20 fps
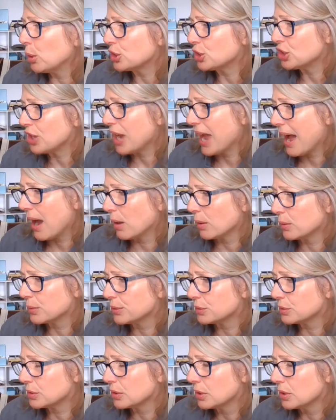bush
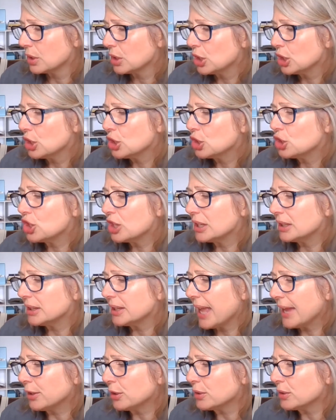house, she
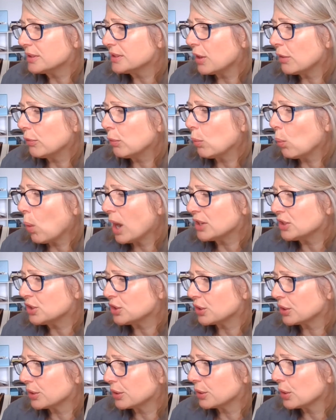let herself
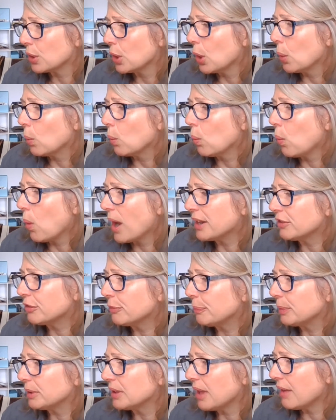wonder what
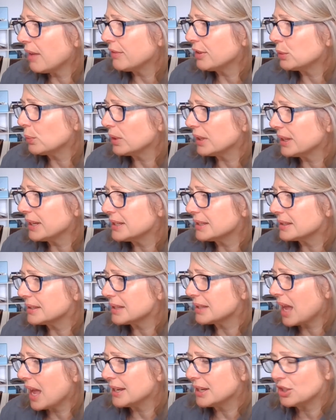if Beloved really
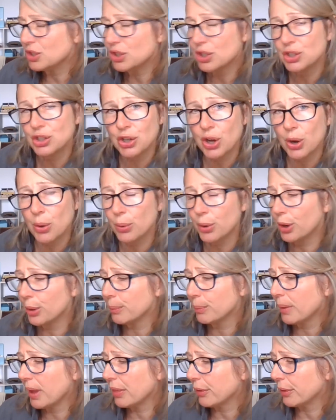decided to choke
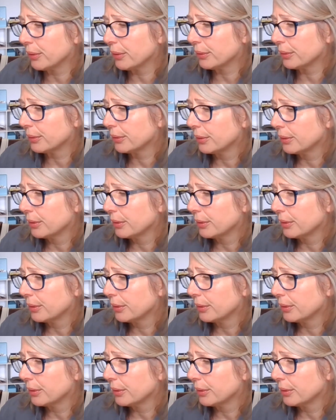her mother.